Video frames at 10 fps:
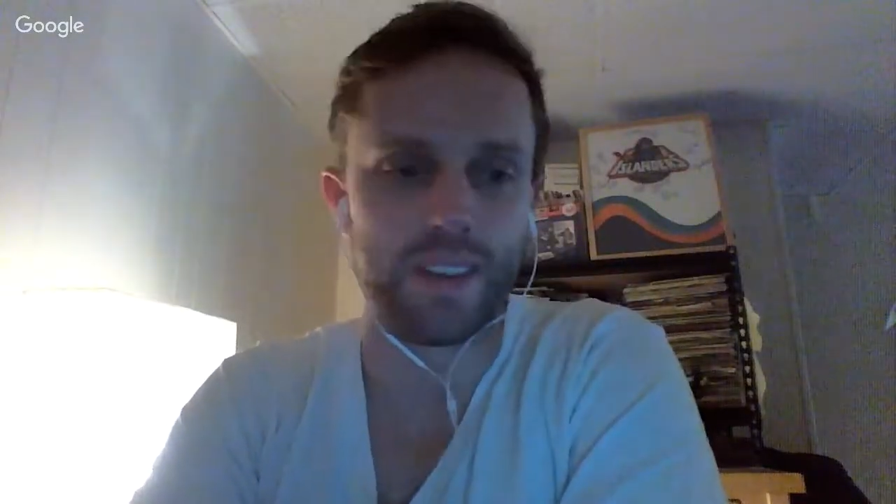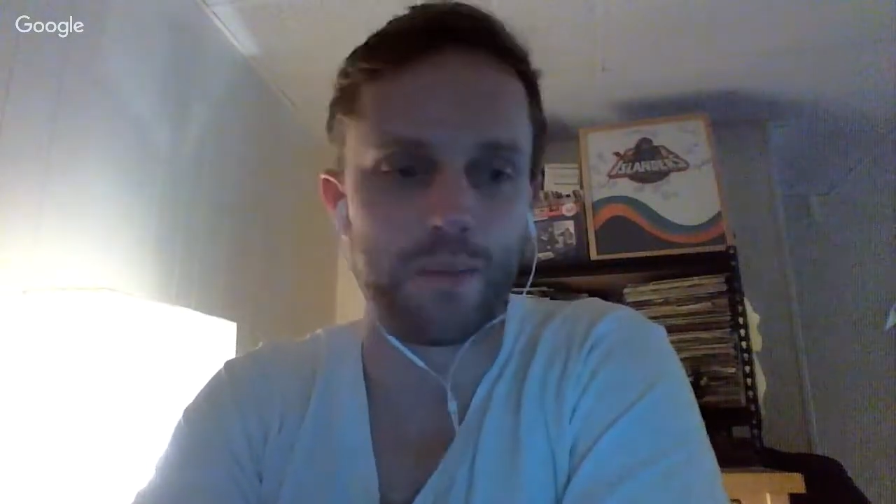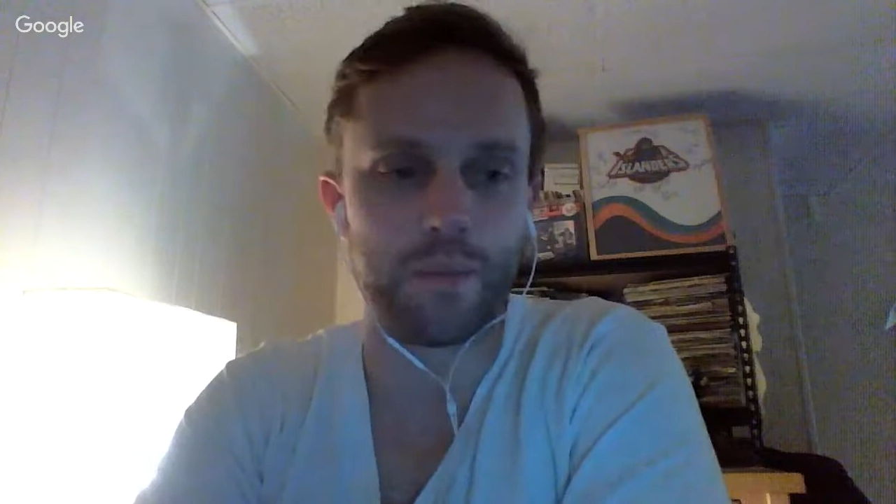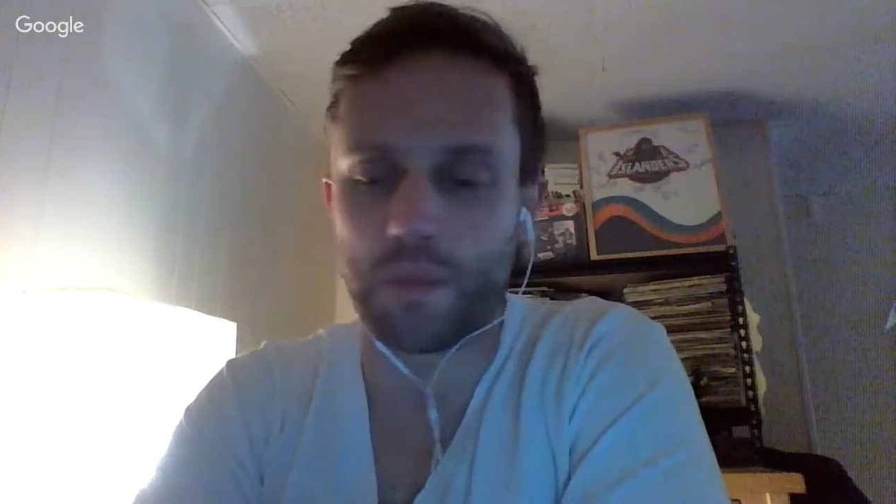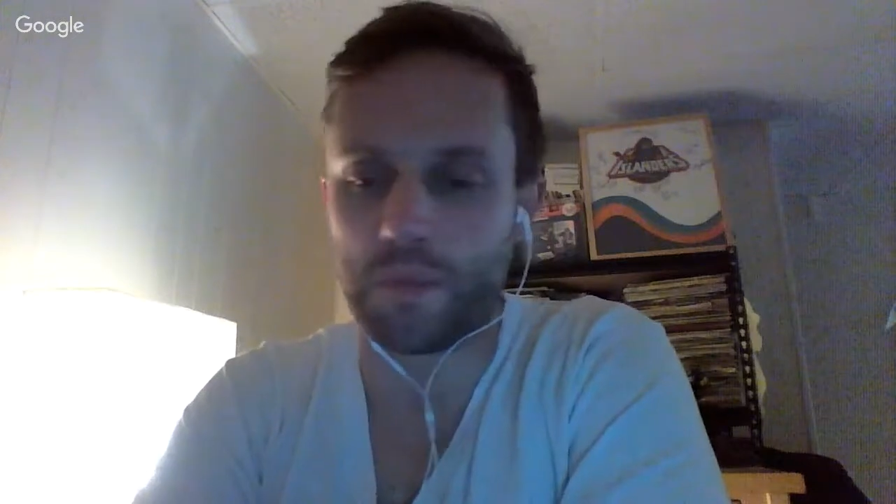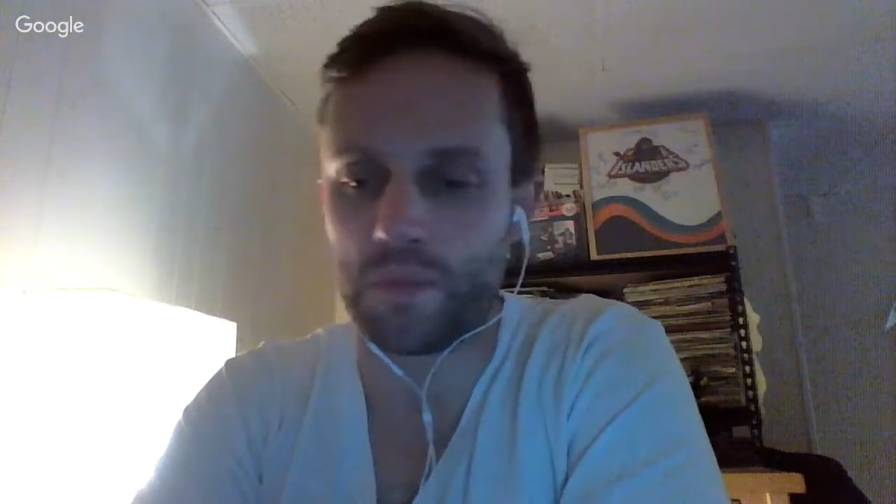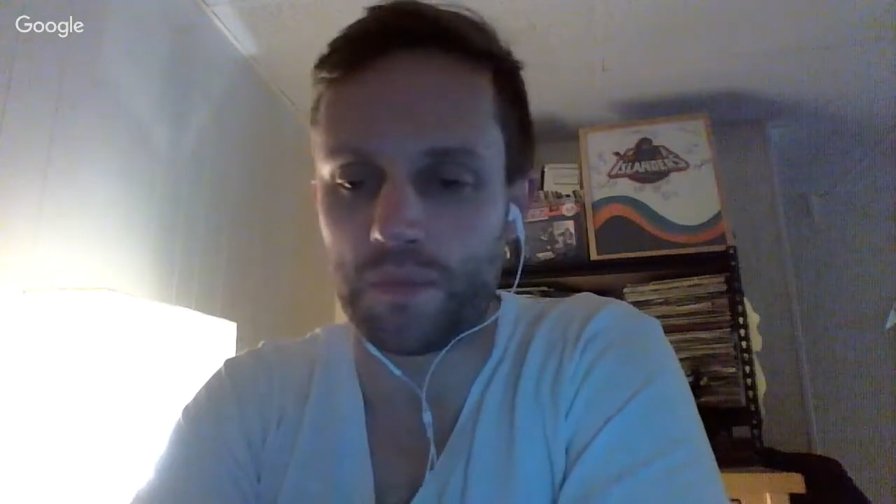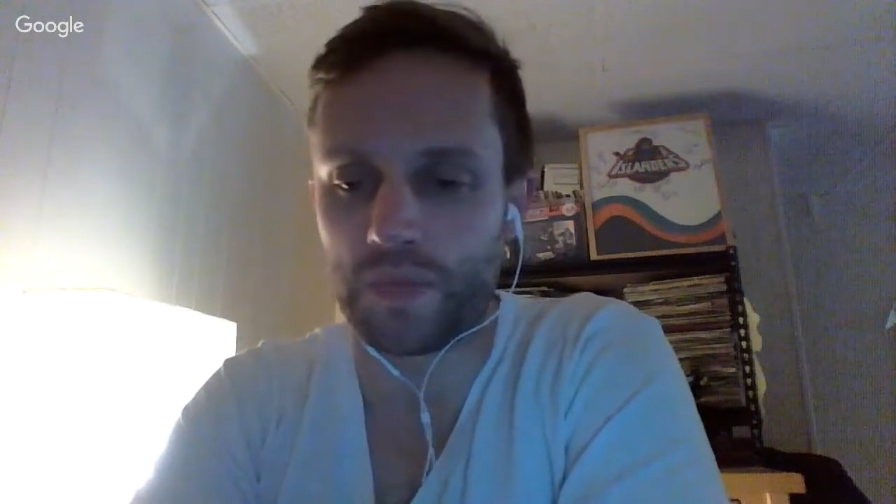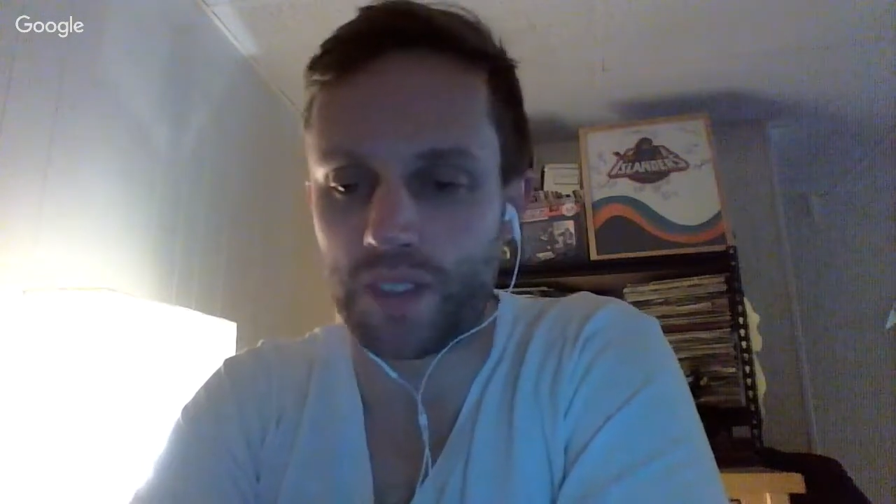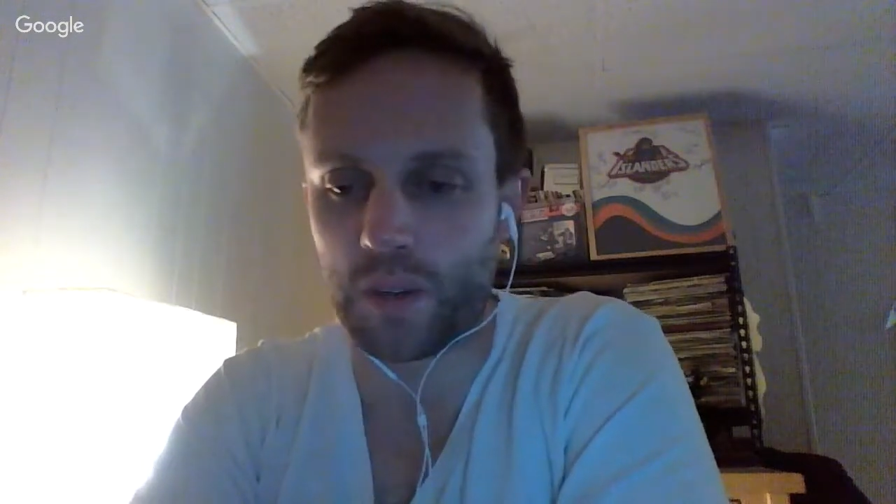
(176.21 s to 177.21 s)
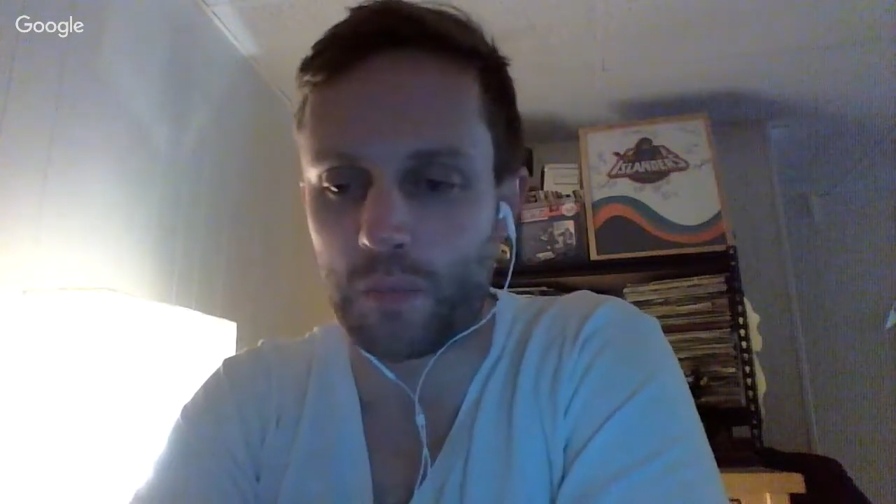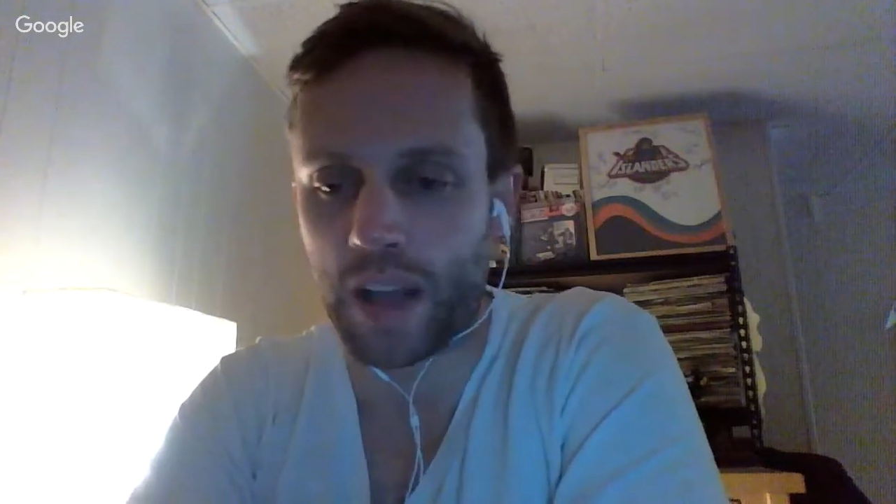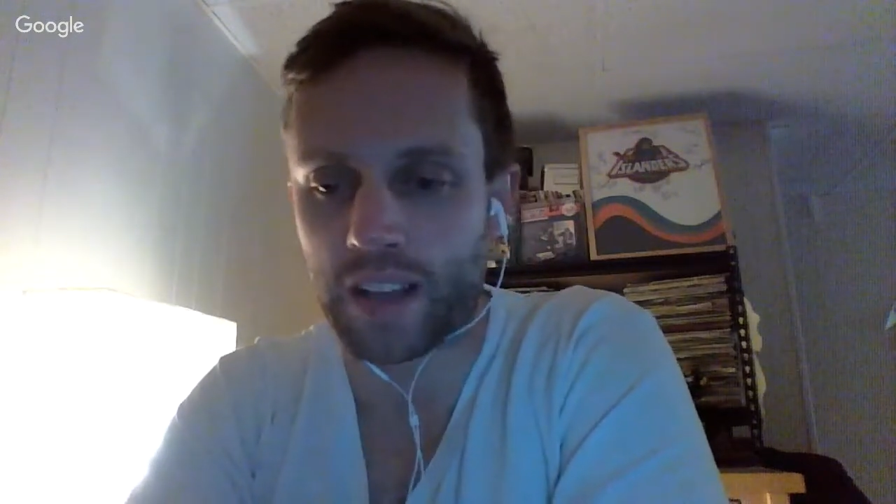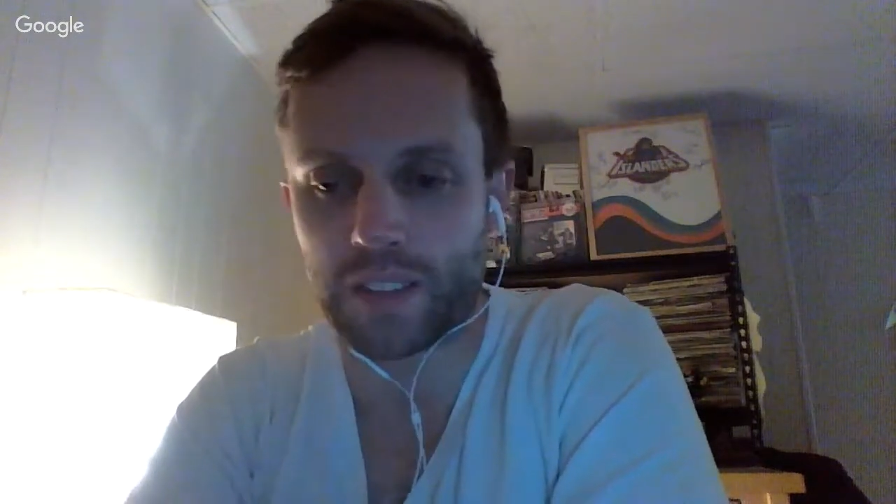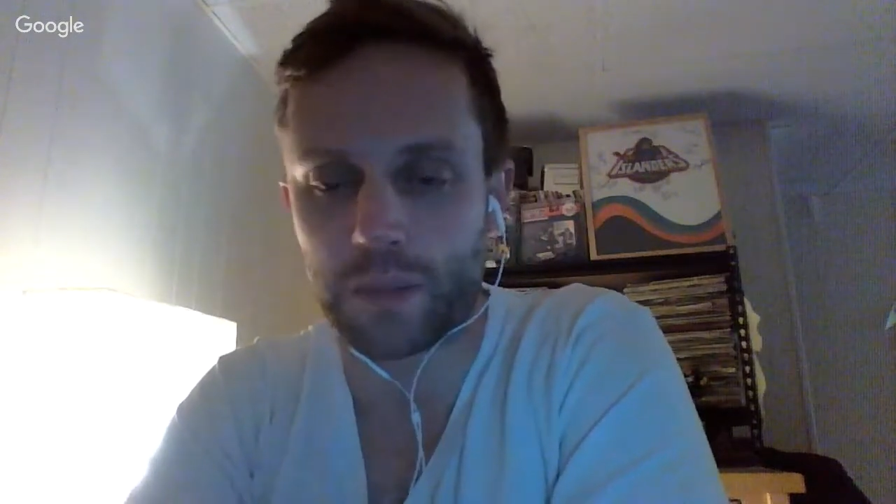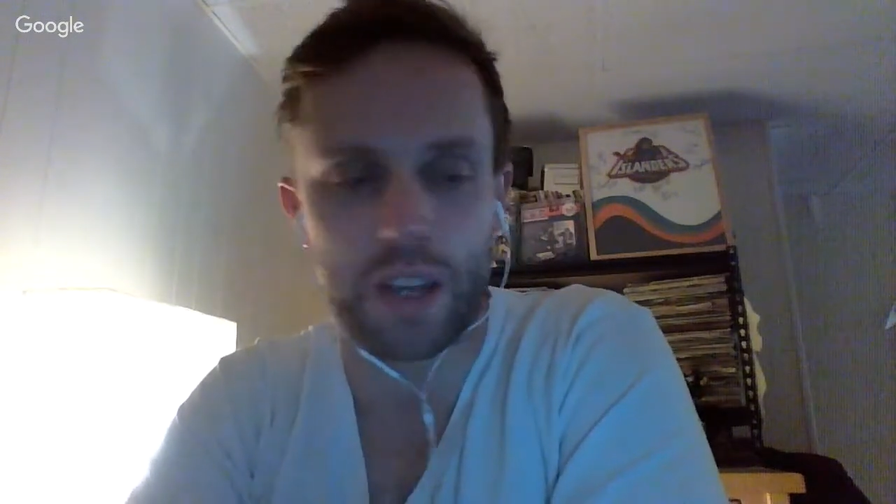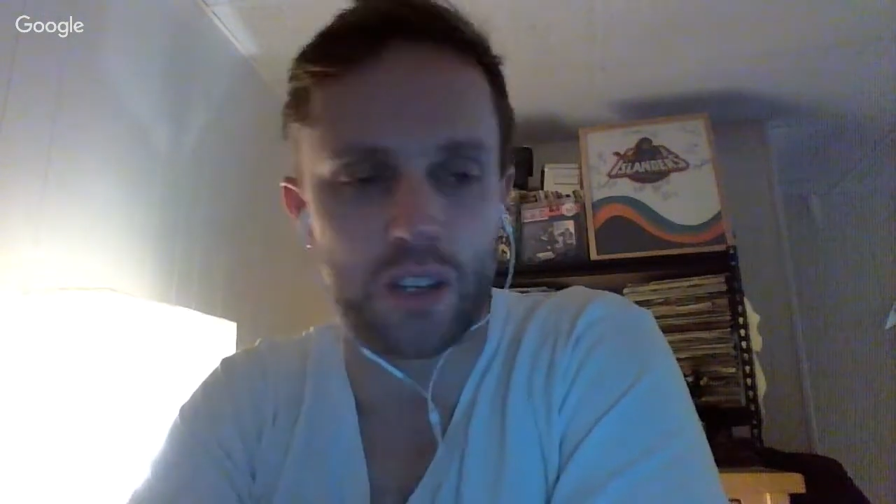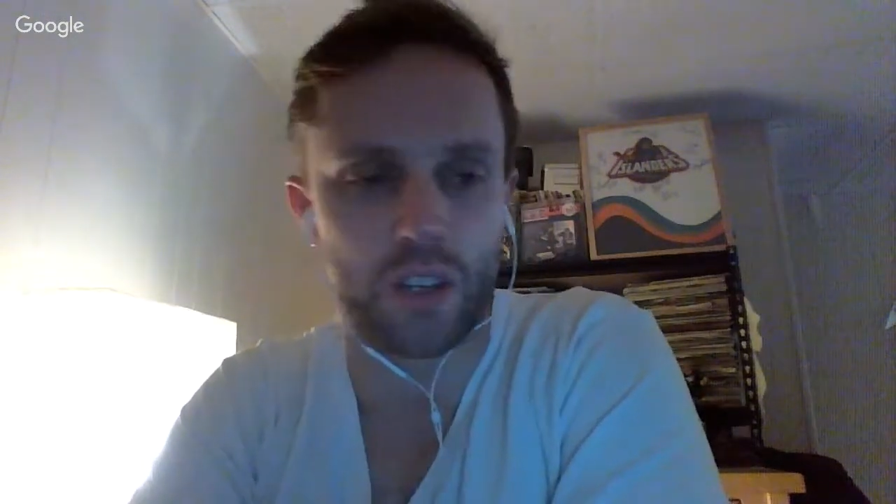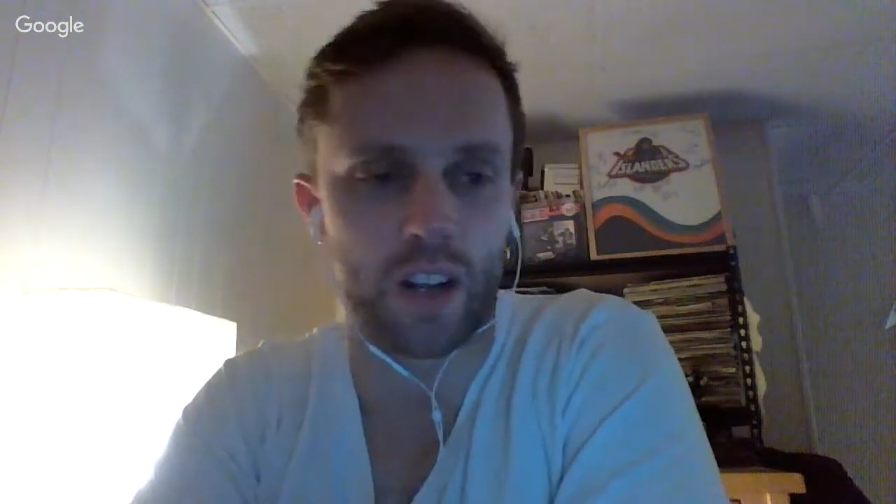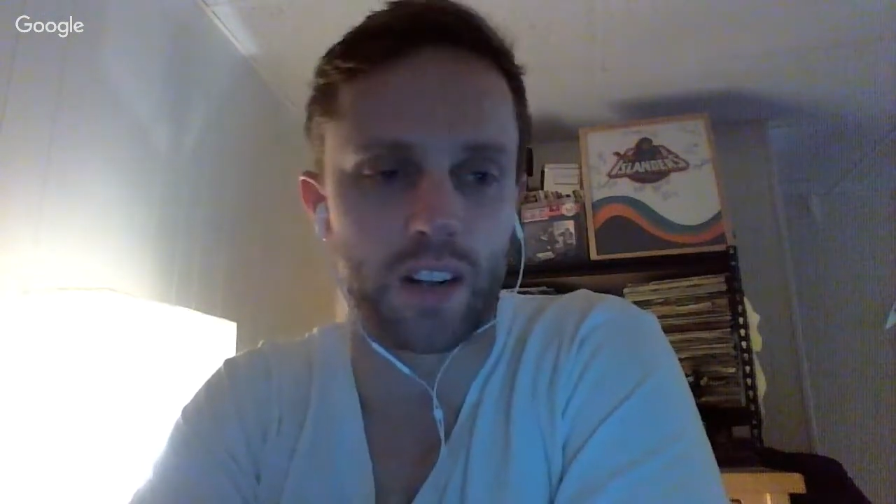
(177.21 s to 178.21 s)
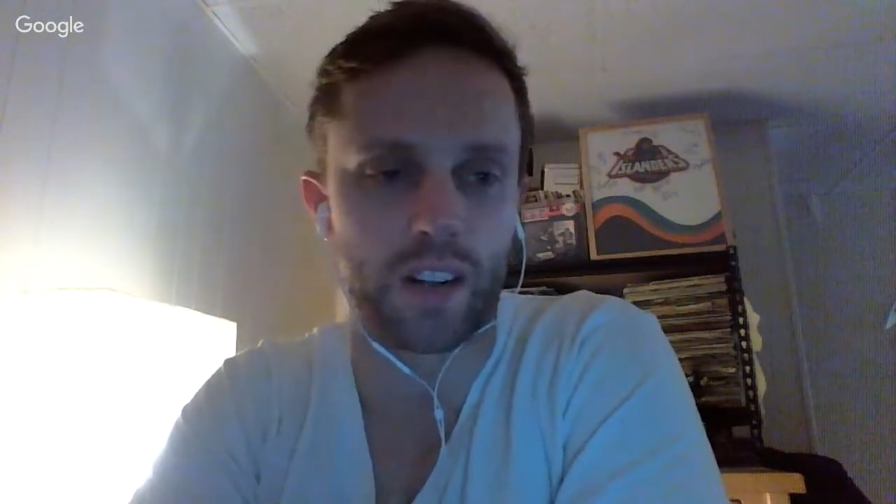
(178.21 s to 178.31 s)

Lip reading: in my estimation.